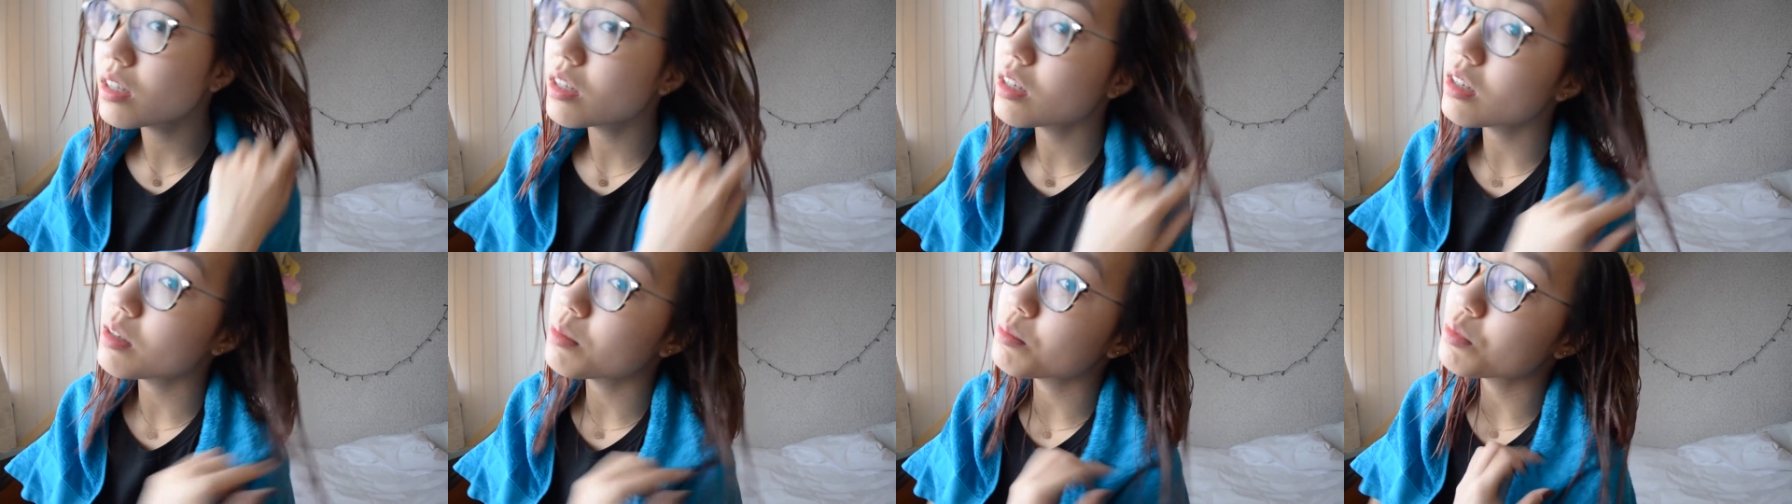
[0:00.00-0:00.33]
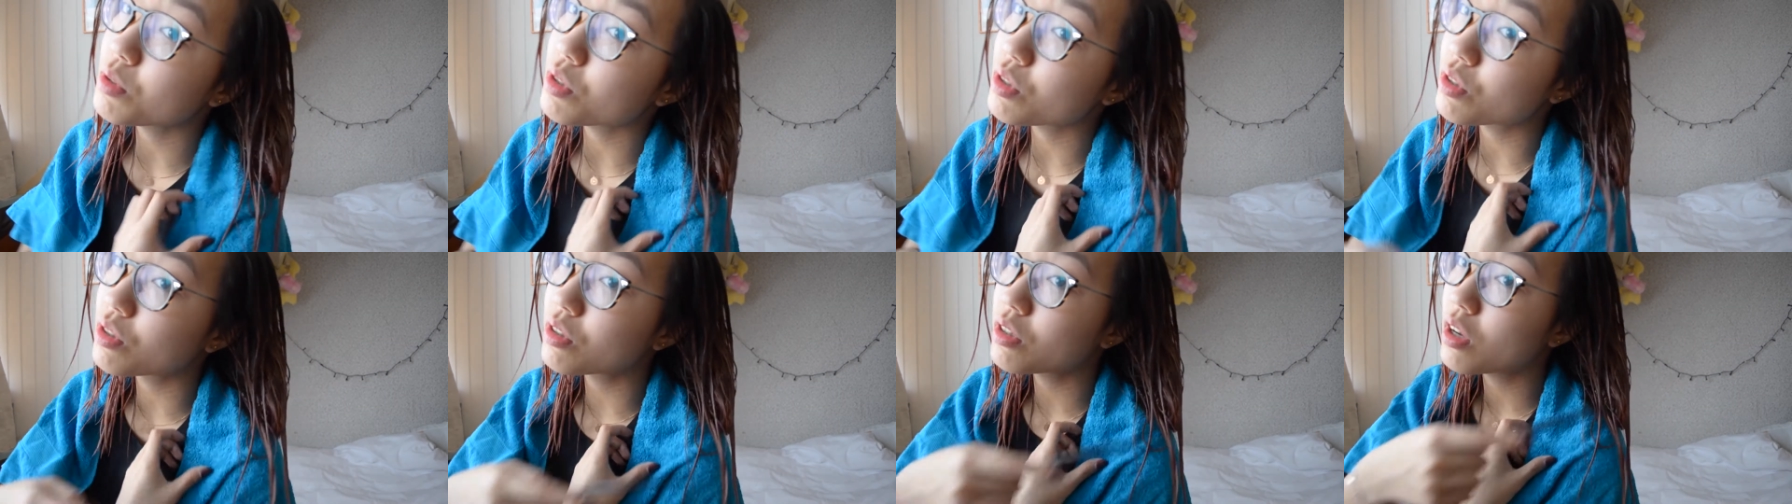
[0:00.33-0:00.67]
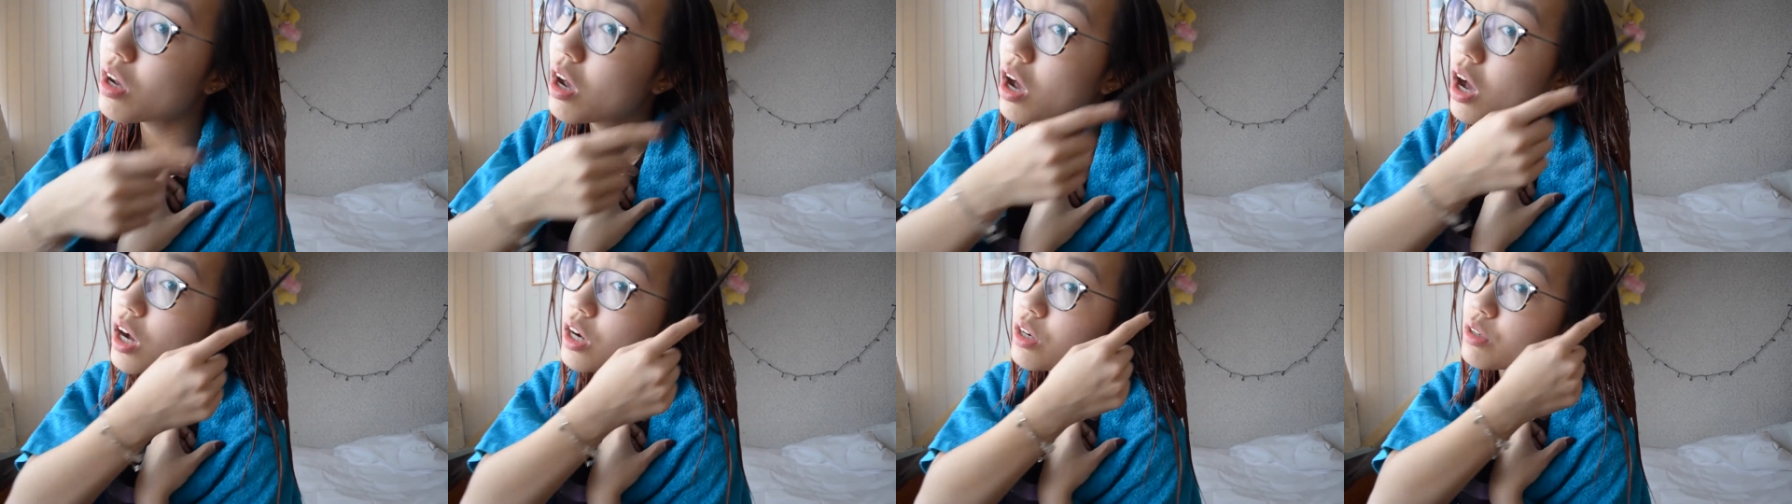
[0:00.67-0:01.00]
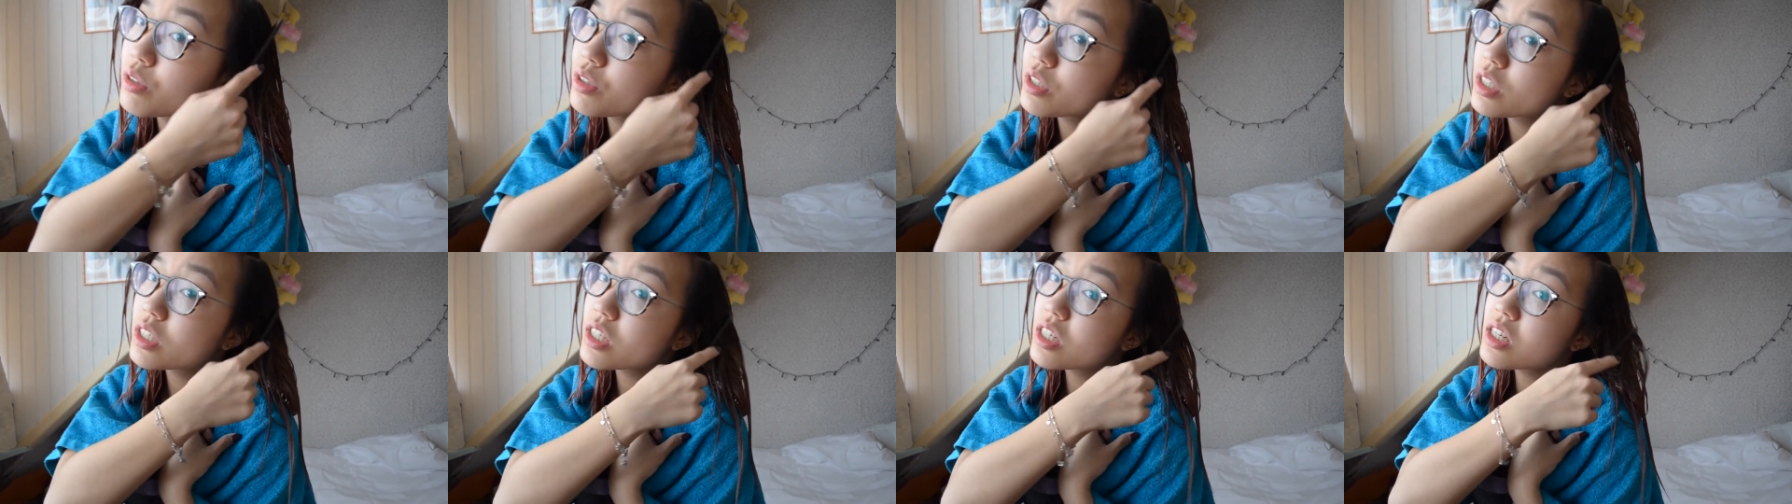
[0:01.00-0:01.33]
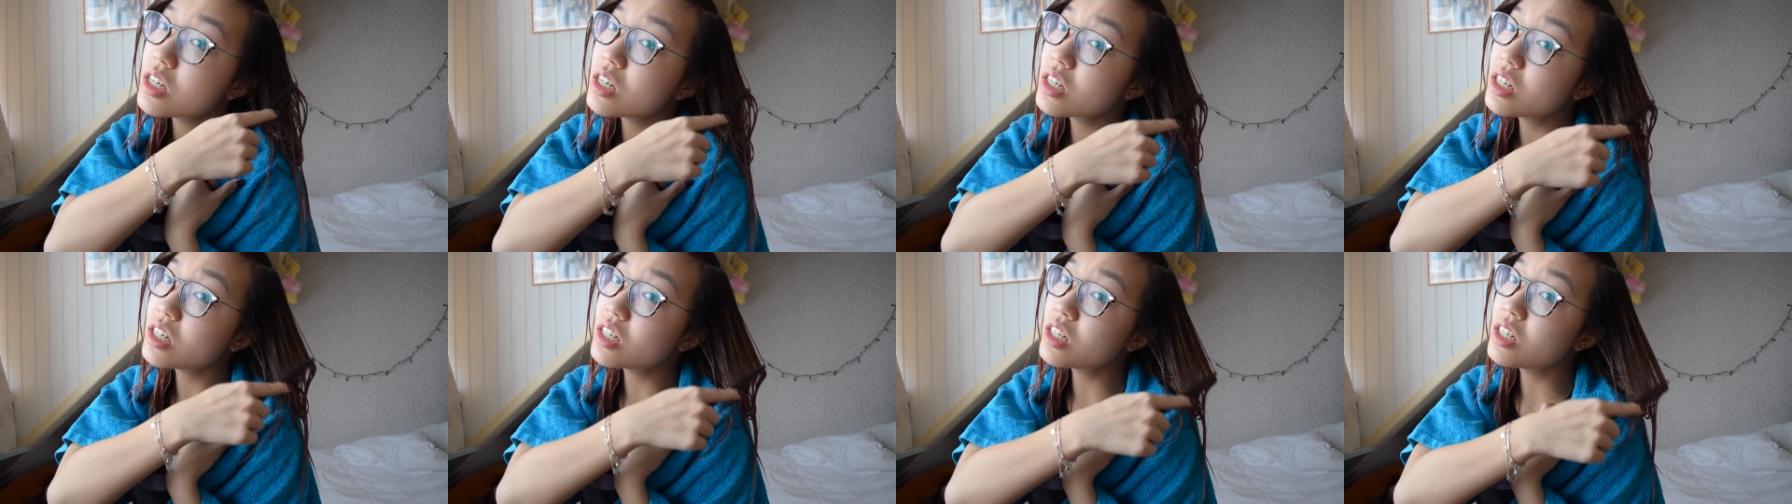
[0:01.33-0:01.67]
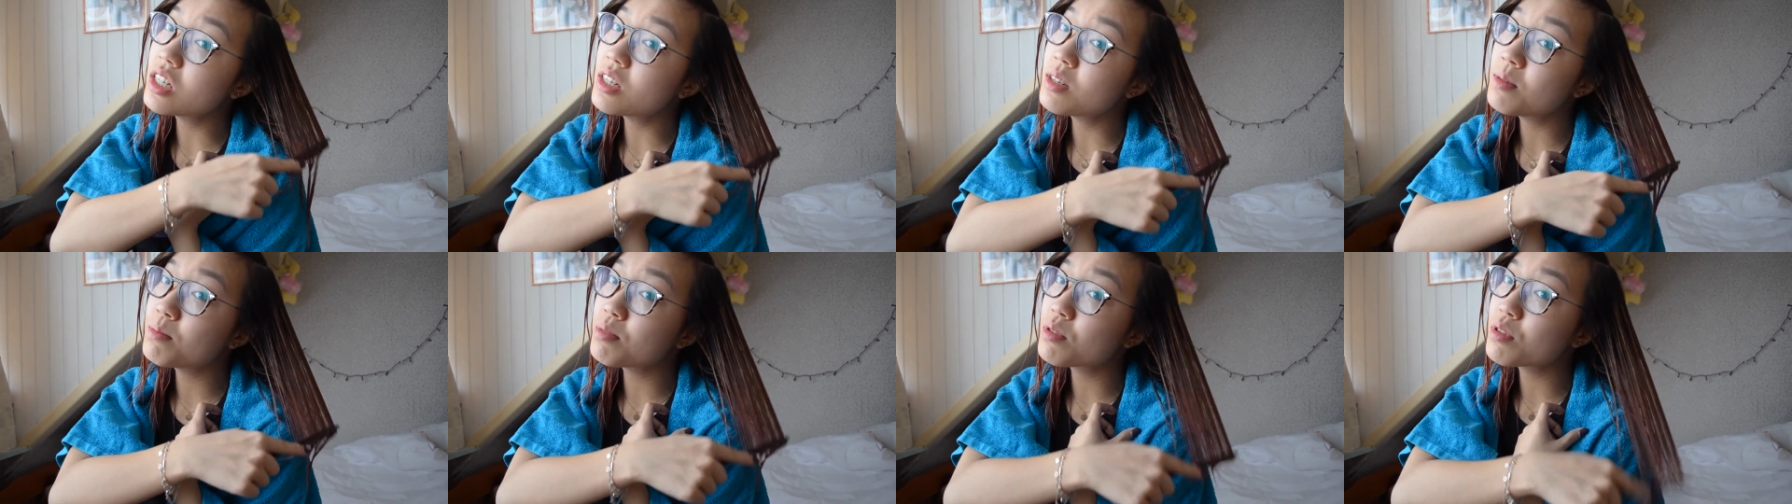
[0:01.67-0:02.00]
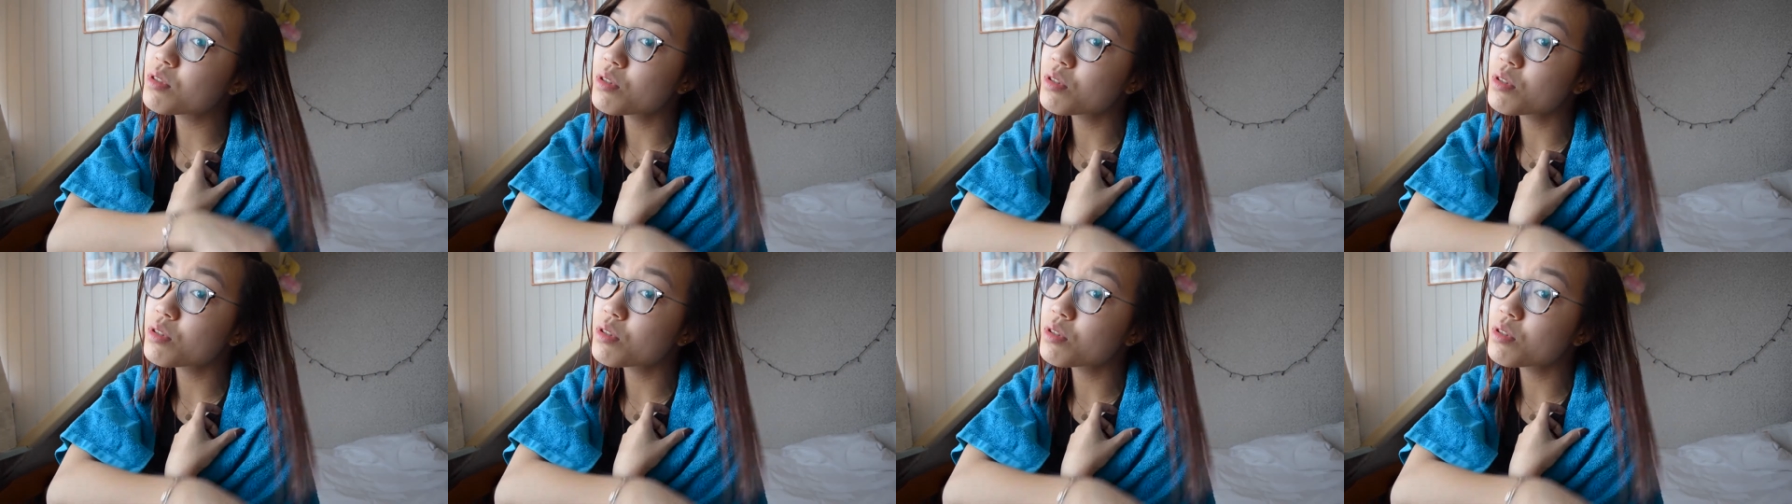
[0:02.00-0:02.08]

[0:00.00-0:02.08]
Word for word: I'm just going to comb